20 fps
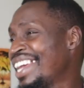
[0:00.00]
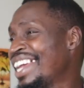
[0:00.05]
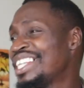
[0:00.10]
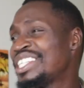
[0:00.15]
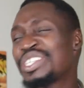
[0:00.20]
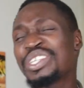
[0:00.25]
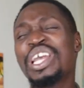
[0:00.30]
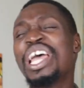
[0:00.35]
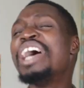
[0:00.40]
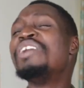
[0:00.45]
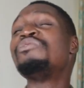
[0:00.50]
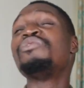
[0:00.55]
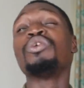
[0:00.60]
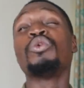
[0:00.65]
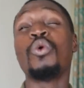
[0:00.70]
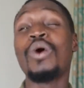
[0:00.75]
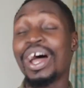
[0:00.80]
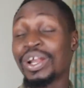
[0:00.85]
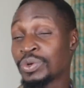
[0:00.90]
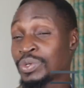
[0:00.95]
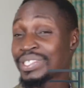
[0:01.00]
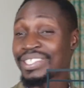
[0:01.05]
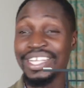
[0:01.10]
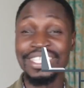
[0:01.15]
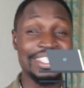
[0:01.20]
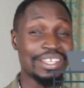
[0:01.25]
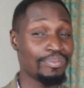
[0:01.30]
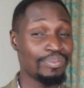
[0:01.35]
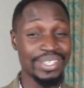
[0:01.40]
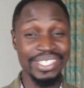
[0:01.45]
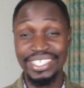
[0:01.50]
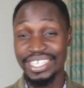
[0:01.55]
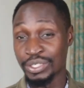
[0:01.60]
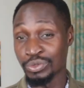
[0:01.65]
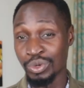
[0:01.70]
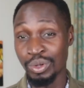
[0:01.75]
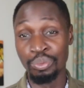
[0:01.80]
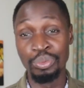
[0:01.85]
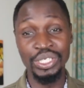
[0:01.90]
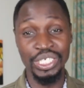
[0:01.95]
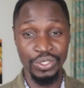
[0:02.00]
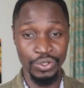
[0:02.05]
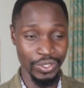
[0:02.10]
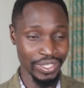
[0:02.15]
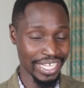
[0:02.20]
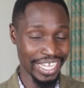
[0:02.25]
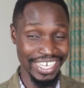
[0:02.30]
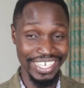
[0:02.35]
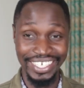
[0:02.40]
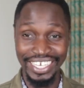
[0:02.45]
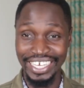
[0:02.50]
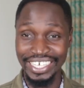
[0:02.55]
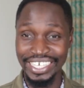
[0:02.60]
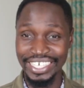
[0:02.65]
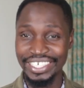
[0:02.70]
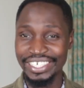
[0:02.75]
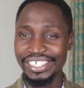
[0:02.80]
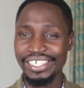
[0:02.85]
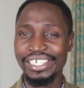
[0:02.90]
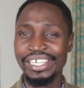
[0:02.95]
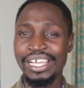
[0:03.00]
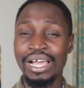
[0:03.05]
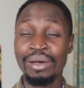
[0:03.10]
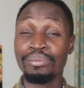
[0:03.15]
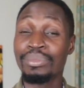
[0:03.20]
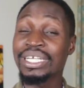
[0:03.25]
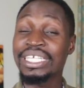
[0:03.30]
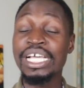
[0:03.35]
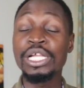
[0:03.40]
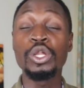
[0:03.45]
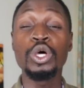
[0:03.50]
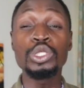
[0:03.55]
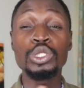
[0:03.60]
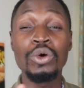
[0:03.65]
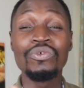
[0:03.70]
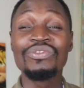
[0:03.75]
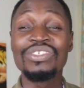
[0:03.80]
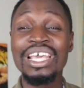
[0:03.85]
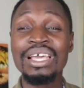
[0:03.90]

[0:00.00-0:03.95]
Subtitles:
and age, everyone who starts a business will put it on the internet. But a lot of